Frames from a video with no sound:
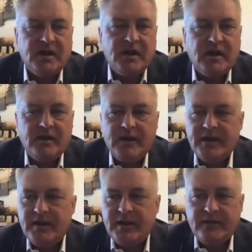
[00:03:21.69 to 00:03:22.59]

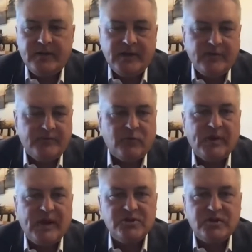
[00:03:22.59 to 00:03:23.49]
in the
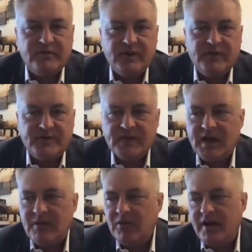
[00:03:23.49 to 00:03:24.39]
formation of a
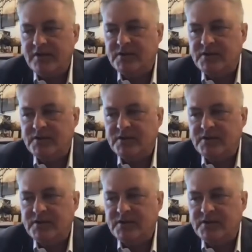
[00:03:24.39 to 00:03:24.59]
timeline.